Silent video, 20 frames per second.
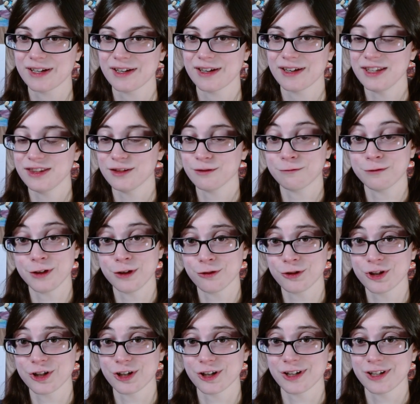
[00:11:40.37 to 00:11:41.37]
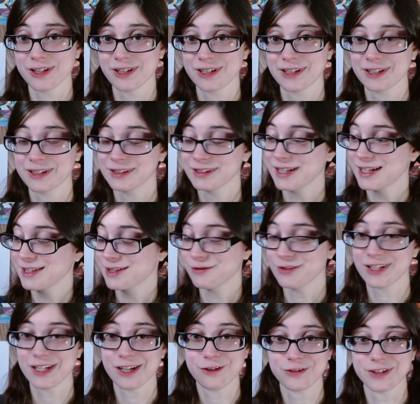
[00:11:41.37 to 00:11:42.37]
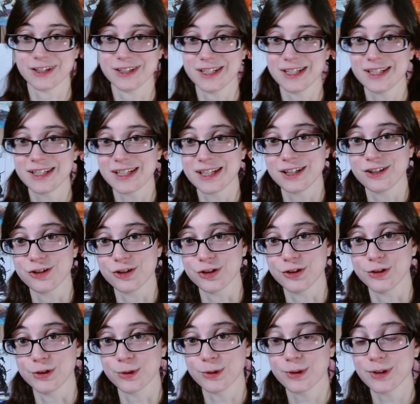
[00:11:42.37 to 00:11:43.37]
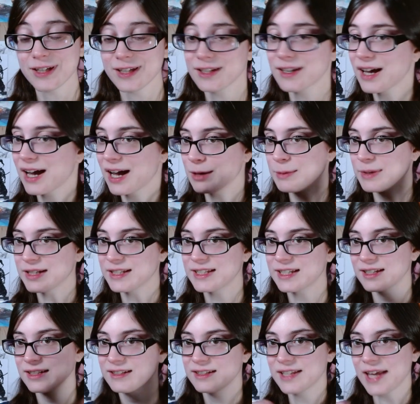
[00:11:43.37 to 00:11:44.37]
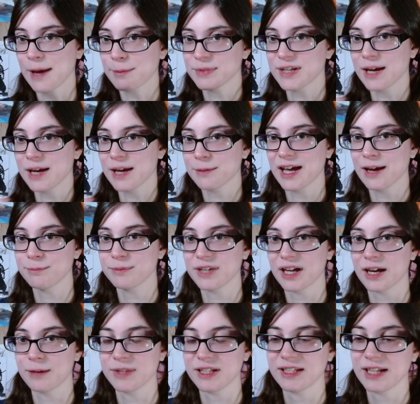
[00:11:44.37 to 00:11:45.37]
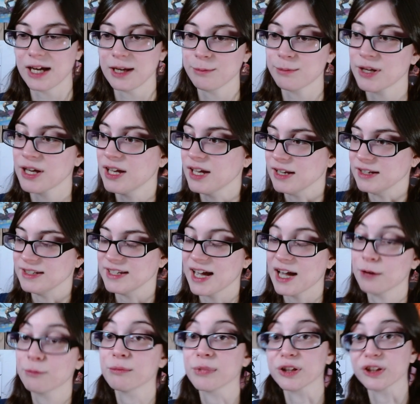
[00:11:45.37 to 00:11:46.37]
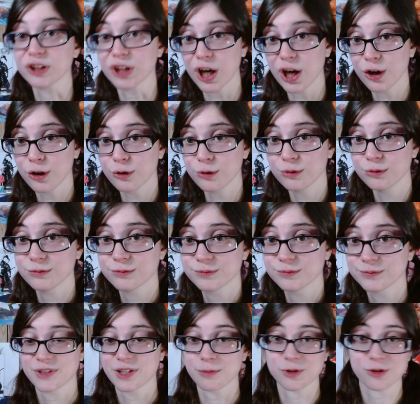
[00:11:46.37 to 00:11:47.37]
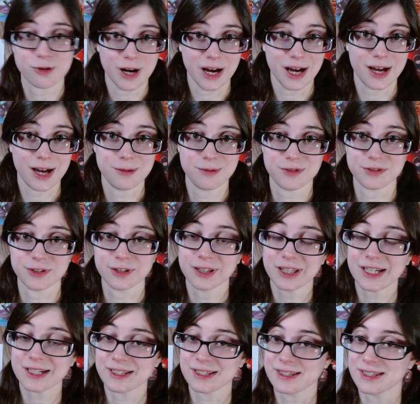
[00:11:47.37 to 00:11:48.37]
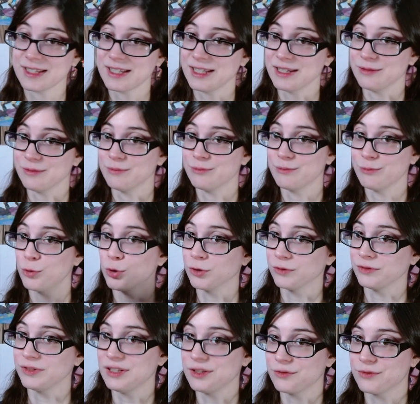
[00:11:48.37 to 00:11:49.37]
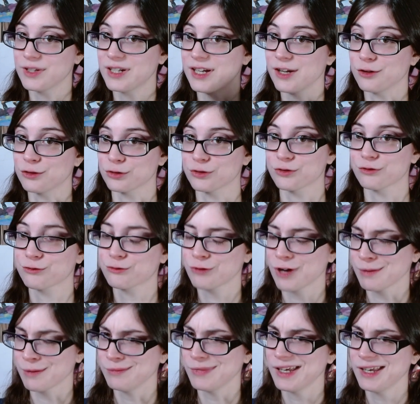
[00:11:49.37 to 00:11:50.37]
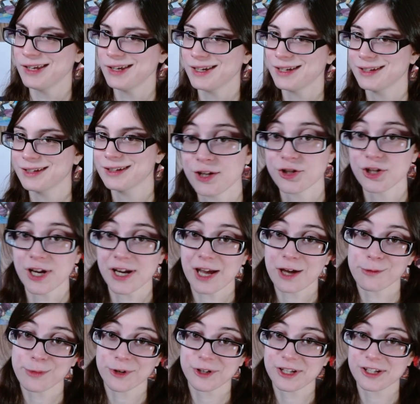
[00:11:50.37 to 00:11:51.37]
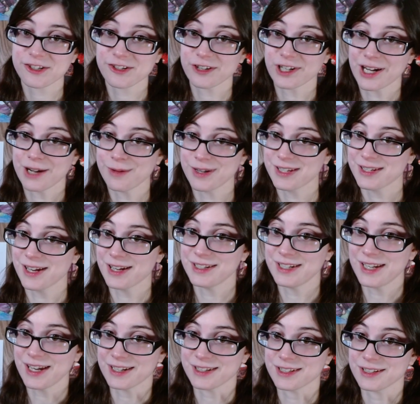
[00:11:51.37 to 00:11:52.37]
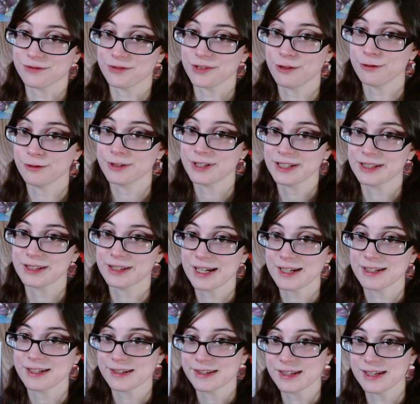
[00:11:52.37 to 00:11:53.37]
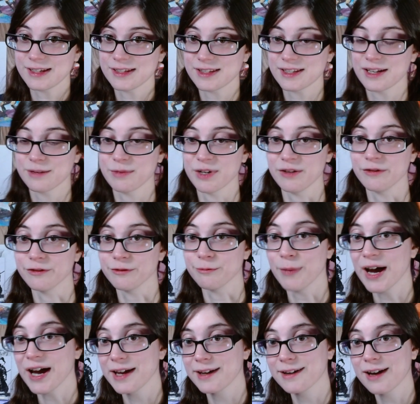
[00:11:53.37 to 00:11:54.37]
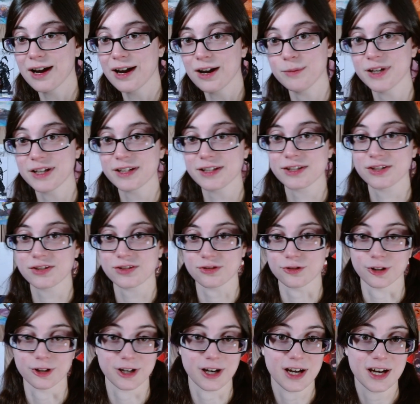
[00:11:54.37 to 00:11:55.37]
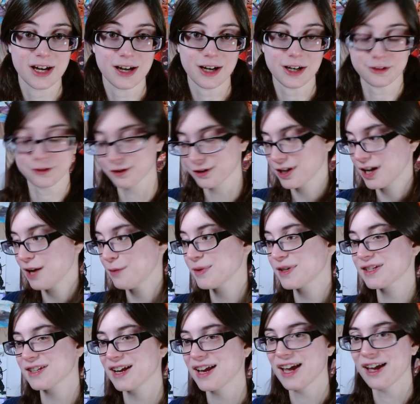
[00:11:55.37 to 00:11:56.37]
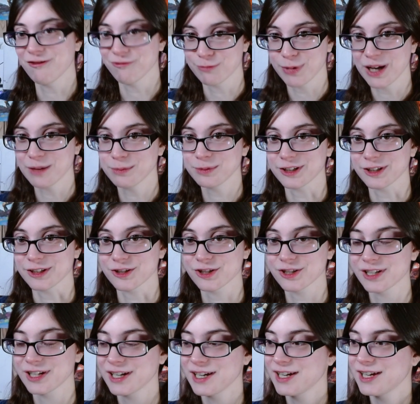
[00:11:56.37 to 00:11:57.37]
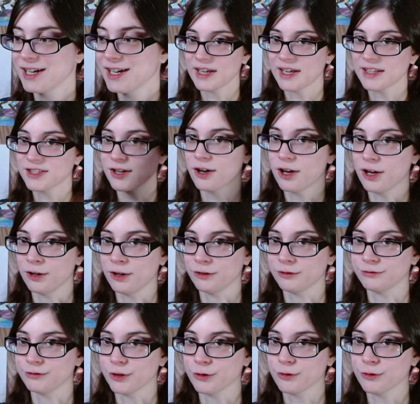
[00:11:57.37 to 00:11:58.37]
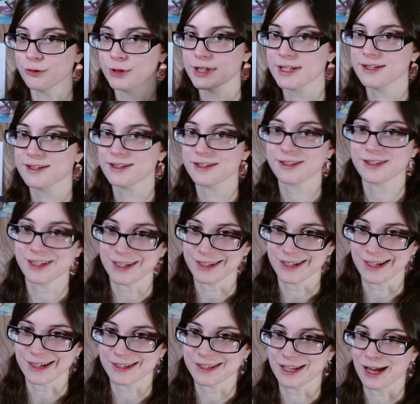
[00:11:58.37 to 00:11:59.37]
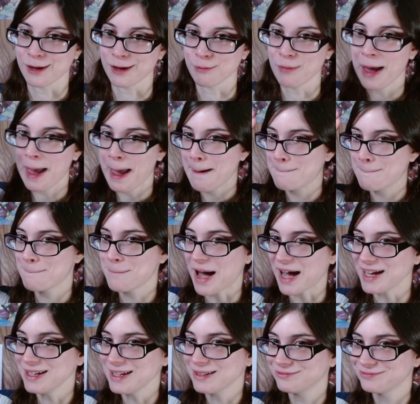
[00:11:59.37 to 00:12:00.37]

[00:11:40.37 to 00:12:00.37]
in the future. Like the video if you did, enjoy, comment, tap tap tap typey type down below. Subscribe if you'd like to see more of these videos from me. Check out burningstarcomics.net if you'd like to see some of my comics or other comics I have published. That's all, folks. See you next time. Bye!